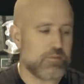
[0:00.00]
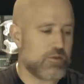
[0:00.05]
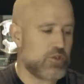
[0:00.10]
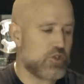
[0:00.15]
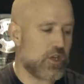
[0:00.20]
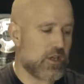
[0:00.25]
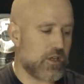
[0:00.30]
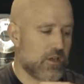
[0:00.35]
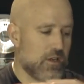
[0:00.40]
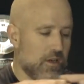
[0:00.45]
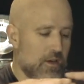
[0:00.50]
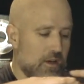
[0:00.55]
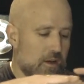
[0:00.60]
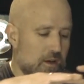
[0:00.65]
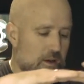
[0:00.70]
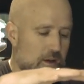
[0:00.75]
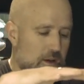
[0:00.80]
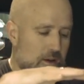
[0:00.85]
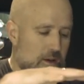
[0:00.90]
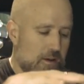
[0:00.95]
machine.
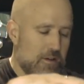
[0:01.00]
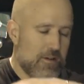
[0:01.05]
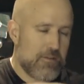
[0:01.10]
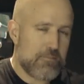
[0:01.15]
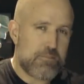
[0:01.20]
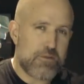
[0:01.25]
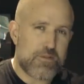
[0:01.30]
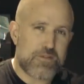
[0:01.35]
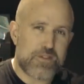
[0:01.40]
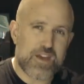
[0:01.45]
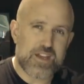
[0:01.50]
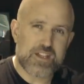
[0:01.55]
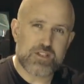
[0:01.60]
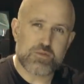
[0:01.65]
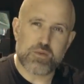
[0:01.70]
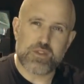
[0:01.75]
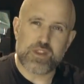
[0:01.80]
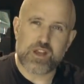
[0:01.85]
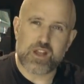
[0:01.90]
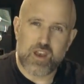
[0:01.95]
But this,
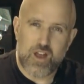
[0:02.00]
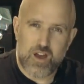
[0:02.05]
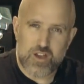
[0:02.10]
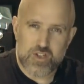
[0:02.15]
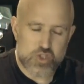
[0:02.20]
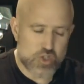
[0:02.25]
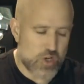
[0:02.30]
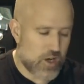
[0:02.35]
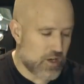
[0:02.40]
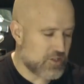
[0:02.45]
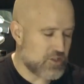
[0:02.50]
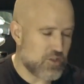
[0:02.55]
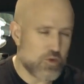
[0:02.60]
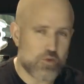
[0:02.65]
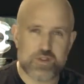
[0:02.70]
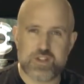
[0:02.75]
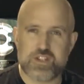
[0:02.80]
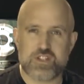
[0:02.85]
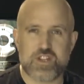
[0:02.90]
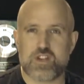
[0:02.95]
with the glass jugs and
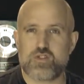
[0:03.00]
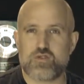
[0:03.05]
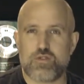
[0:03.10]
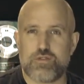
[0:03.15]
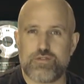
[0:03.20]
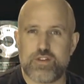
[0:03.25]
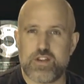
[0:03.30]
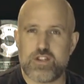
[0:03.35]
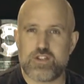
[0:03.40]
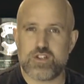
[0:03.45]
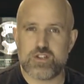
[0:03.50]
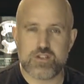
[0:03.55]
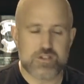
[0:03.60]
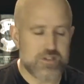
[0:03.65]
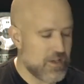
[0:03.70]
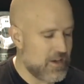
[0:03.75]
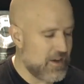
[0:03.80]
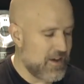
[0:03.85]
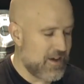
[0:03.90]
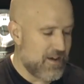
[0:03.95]
all these extra
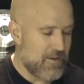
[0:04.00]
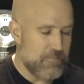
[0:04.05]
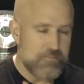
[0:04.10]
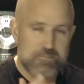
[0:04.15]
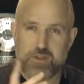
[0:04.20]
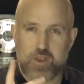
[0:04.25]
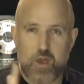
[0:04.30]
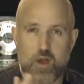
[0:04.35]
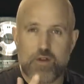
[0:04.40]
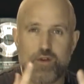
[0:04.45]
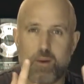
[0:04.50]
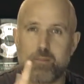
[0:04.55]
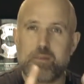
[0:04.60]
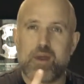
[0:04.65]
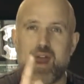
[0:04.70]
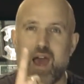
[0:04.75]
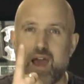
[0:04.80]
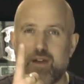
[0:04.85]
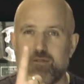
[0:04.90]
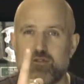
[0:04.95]
features, you know, if I'm
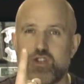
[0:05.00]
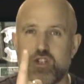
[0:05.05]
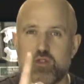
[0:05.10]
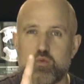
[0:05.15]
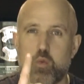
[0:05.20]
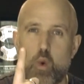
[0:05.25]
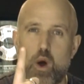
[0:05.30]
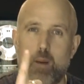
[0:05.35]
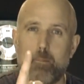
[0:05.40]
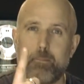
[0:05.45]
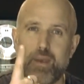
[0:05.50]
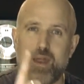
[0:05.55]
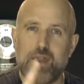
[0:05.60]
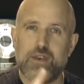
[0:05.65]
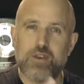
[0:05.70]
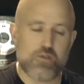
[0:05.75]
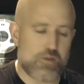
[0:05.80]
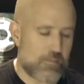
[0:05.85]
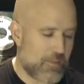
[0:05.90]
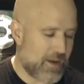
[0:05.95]
going to have just one
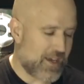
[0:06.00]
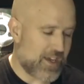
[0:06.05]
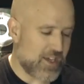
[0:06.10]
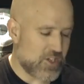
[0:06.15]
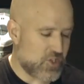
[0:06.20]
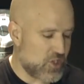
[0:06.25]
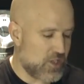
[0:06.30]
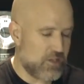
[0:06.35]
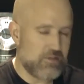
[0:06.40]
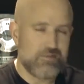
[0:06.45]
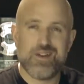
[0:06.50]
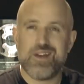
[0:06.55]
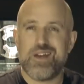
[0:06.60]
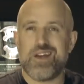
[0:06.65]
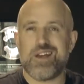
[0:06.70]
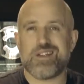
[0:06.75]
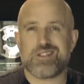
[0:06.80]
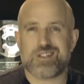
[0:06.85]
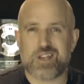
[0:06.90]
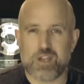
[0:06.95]
blender in my kitchen,
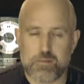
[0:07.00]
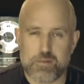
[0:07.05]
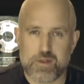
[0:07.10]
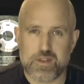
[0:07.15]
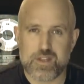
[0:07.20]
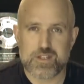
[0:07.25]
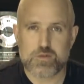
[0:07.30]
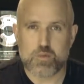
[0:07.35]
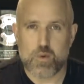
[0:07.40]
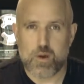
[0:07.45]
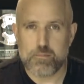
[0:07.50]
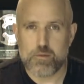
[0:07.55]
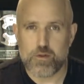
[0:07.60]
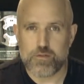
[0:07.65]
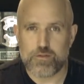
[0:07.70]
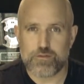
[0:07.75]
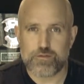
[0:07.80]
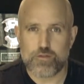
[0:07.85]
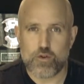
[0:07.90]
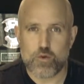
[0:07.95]
it's going to be this one
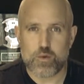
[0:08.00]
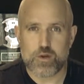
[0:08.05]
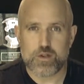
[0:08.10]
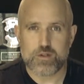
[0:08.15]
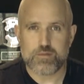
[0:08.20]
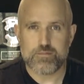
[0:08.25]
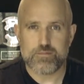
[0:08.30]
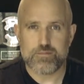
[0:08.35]
moving forward.